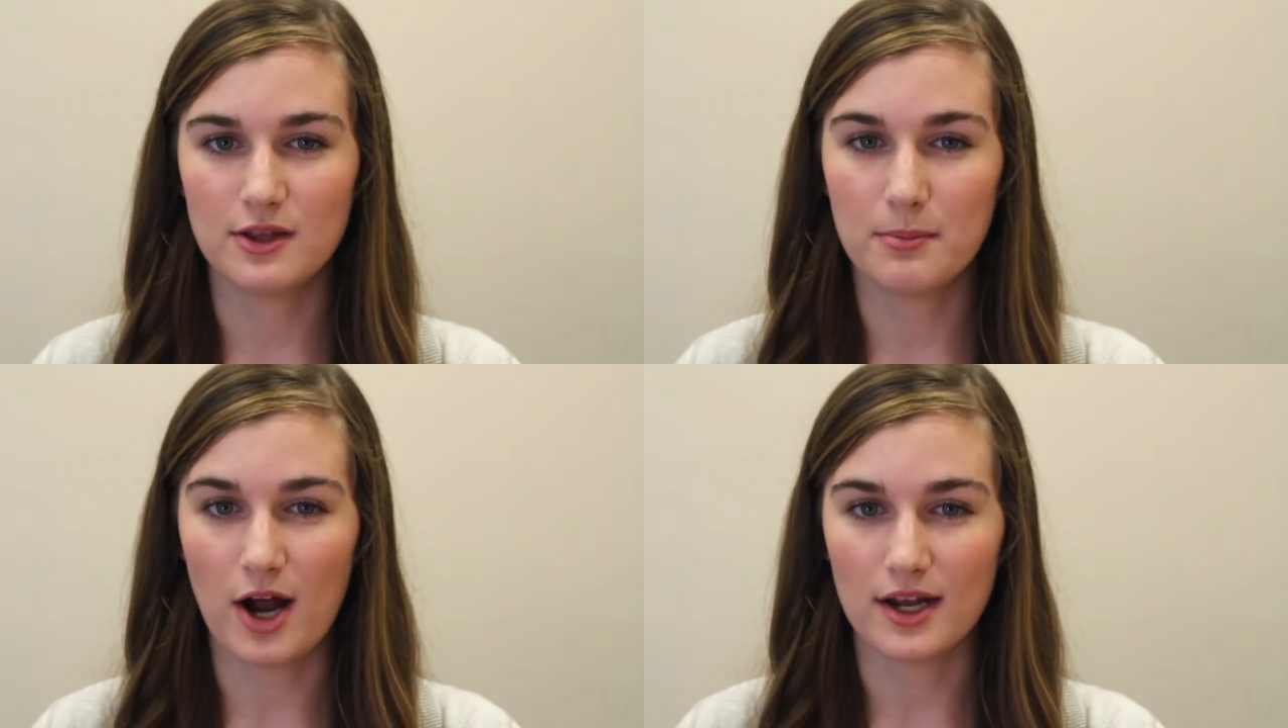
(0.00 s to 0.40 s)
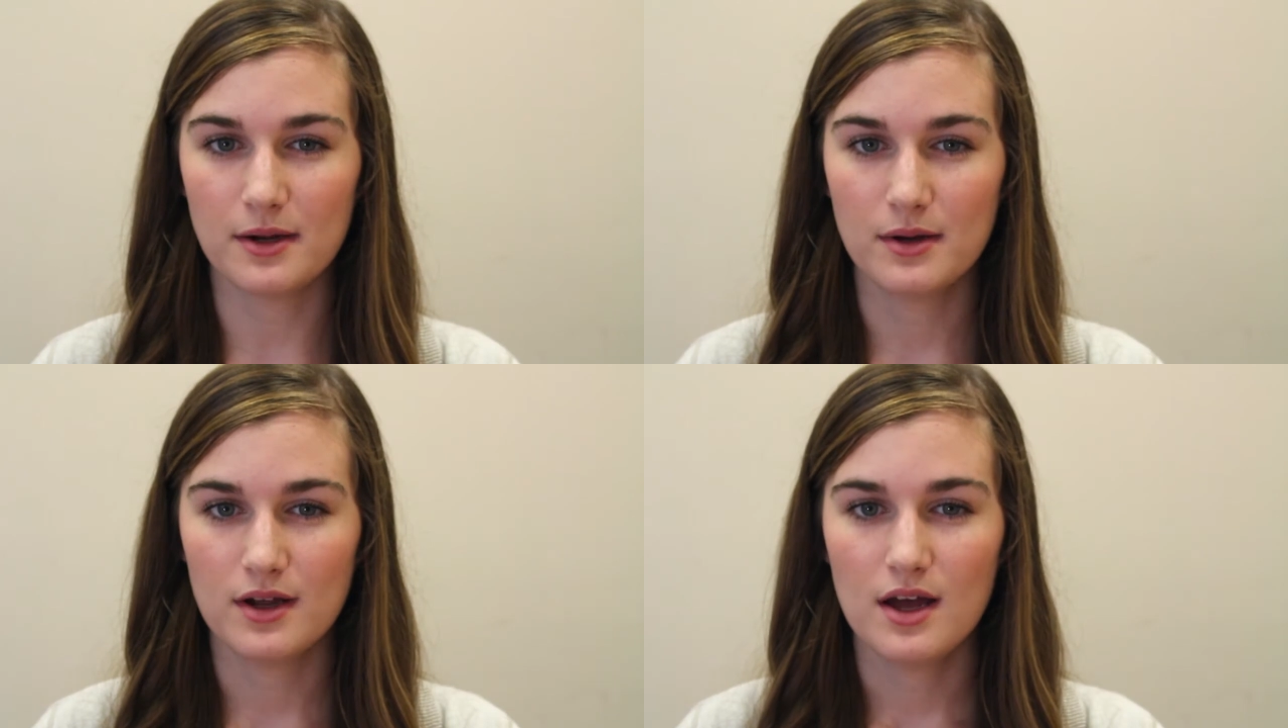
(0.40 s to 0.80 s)
of the
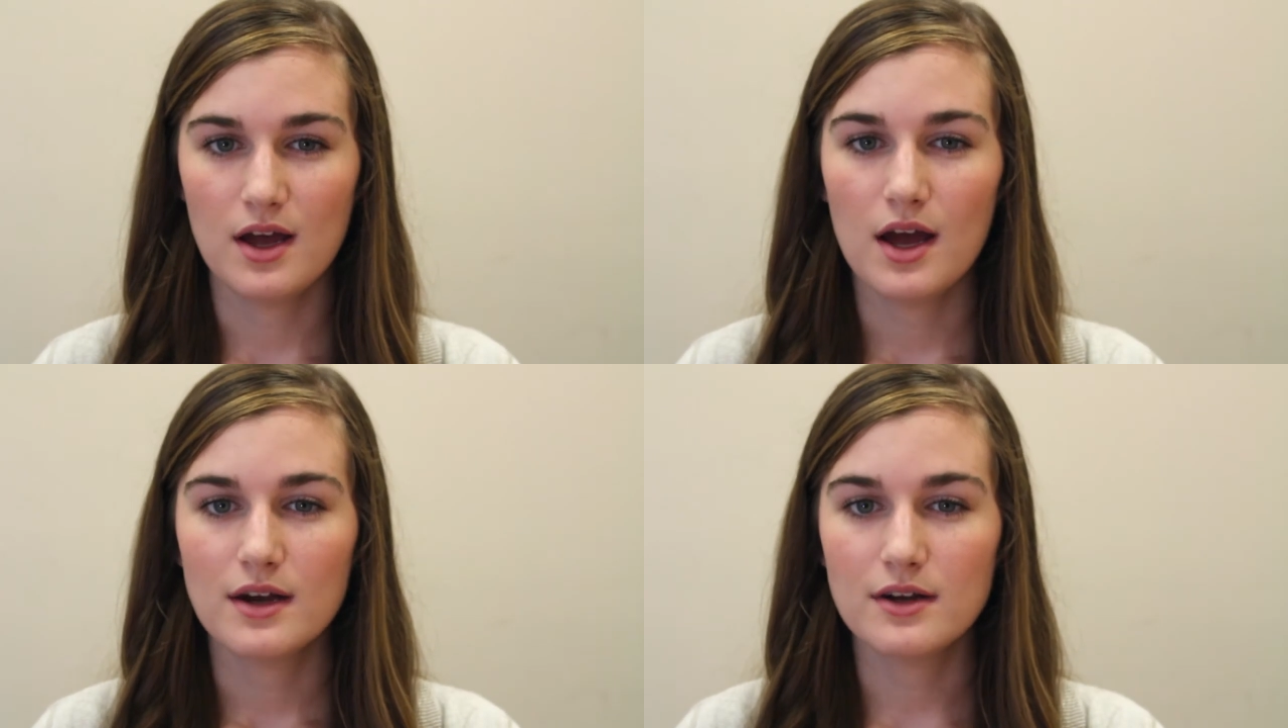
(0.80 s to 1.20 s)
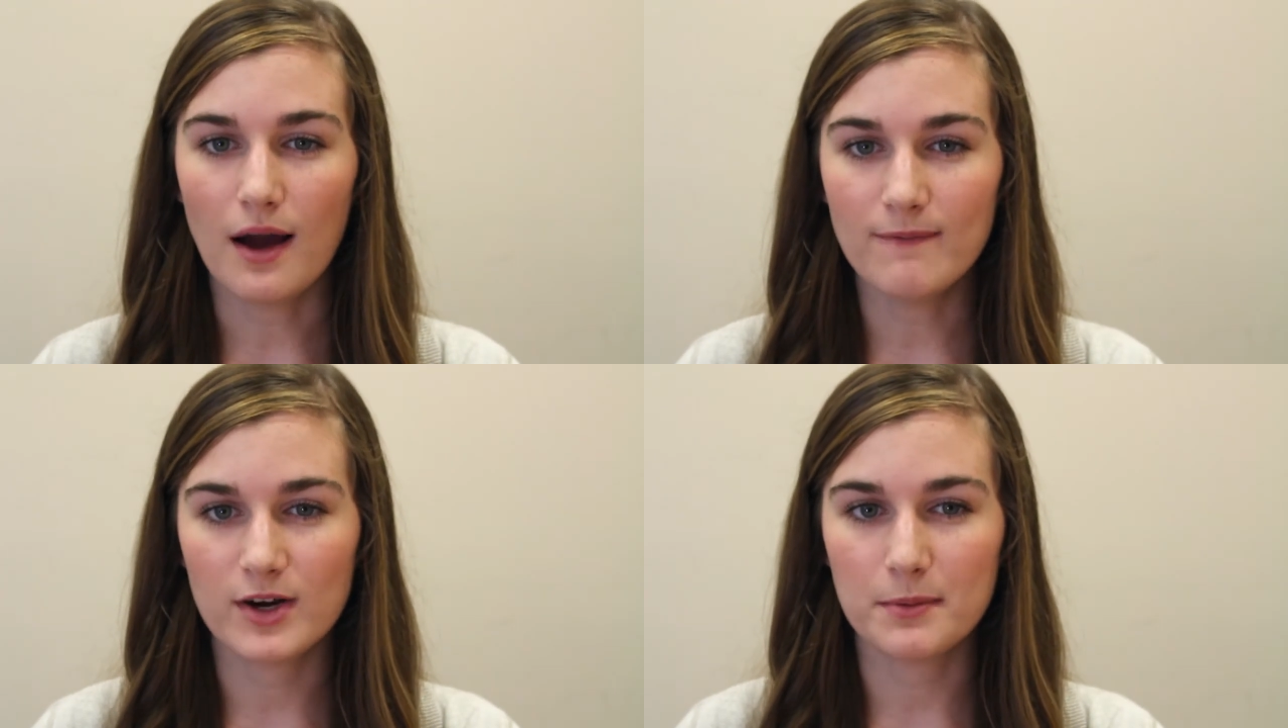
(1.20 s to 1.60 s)
body.
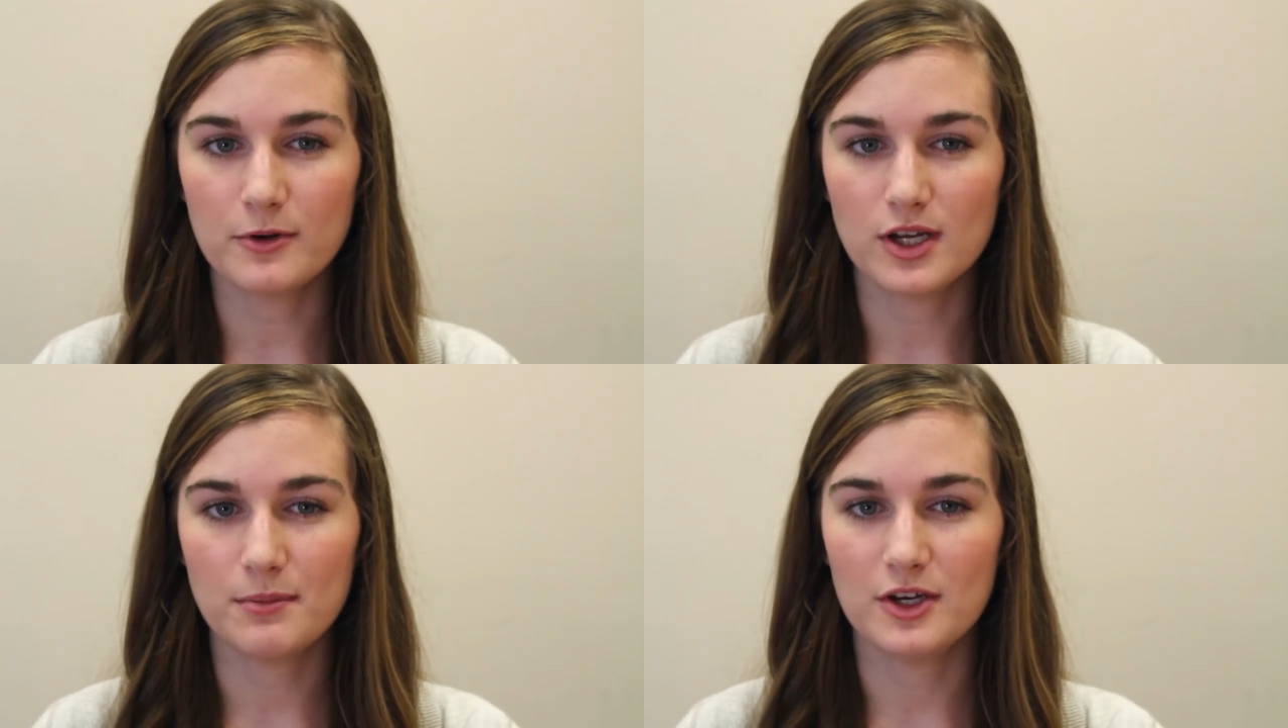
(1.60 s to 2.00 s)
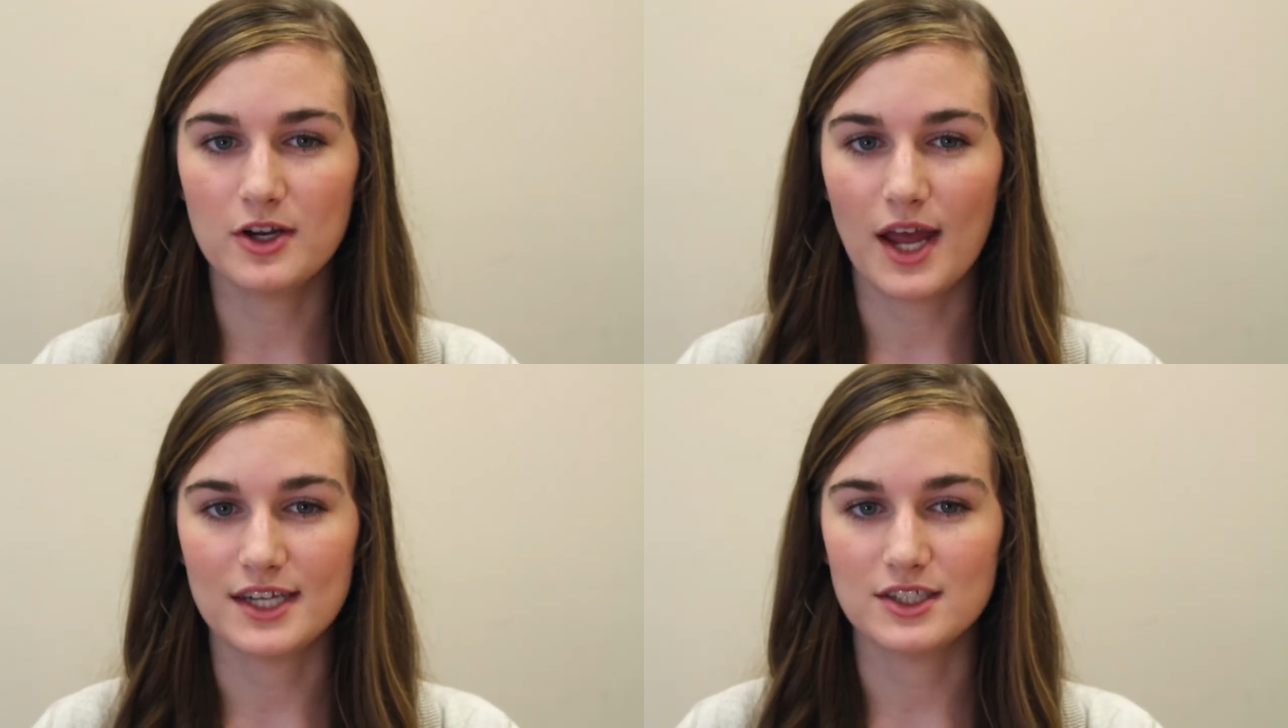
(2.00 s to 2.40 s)
Nonverbal
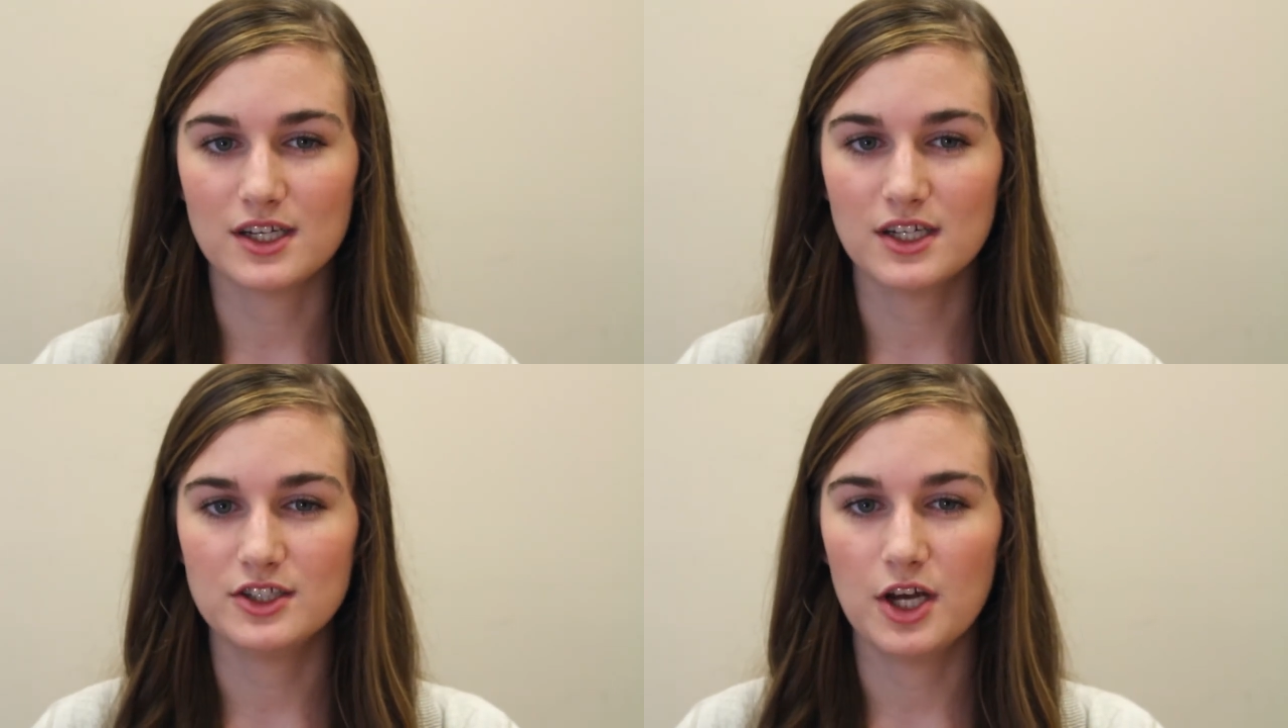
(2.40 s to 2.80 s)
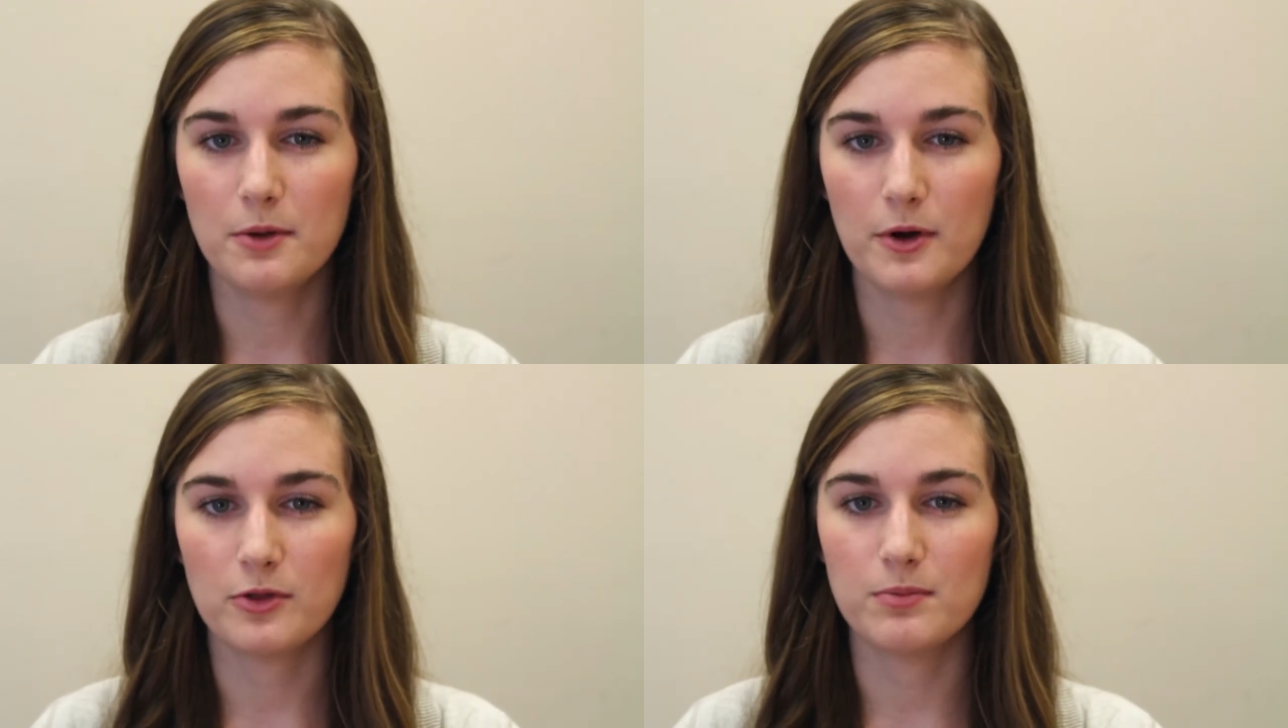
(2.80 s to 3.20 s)
communication can
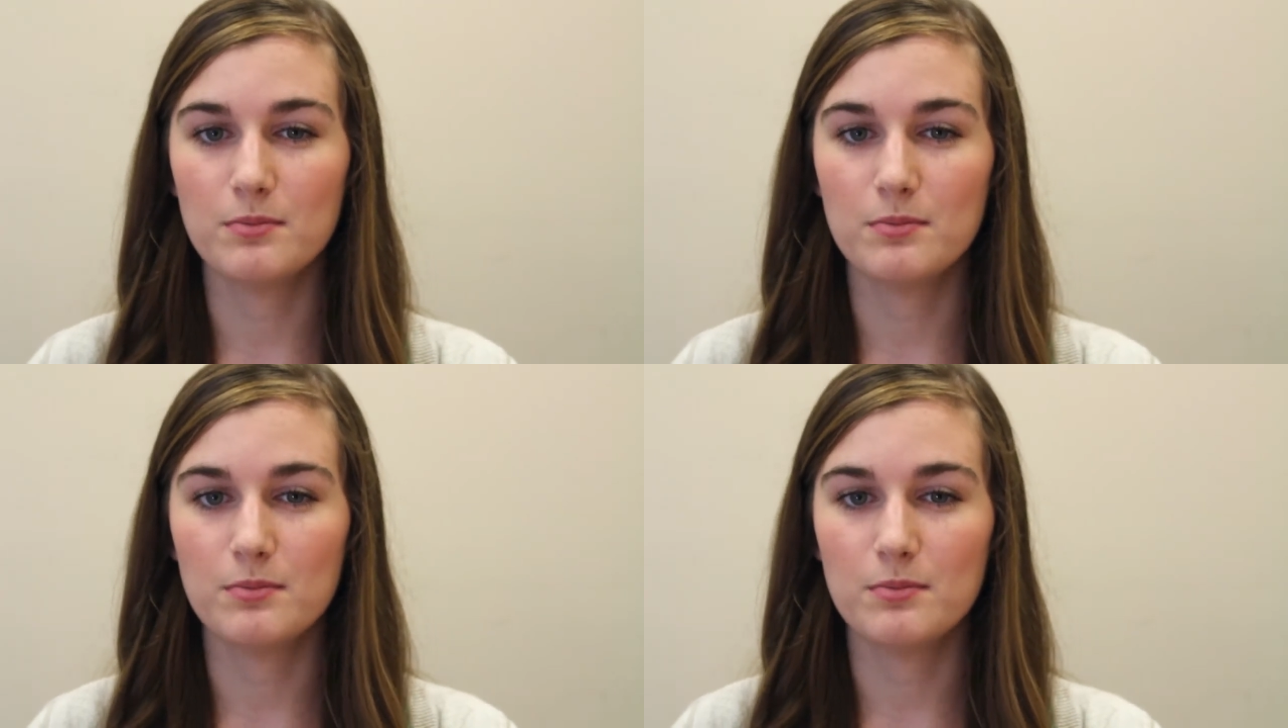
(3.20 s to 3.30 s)
show both